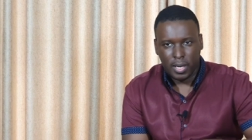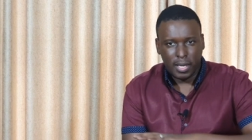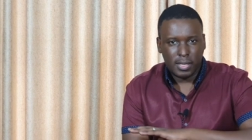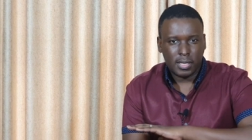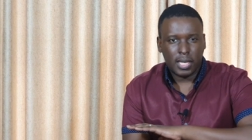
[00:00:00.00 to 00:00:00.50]

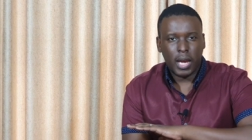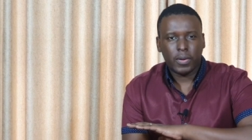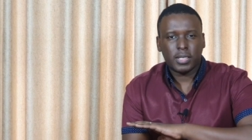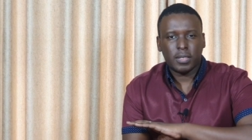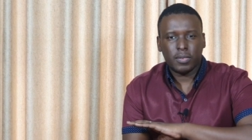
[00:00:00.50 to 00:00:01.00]
His
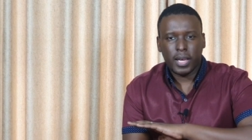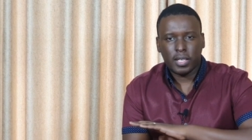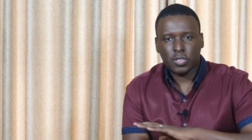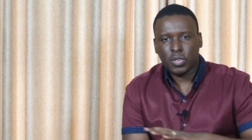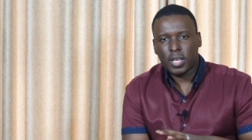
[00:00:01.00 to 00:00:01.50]
character-defining
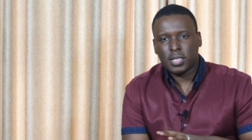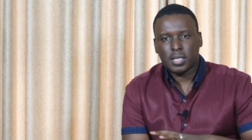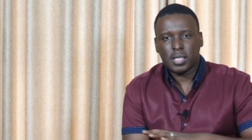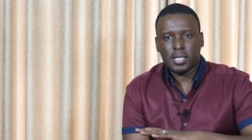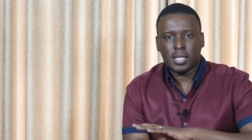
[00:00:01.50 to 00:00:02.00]
traits
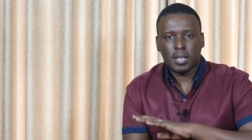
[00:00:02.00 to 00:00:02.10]
is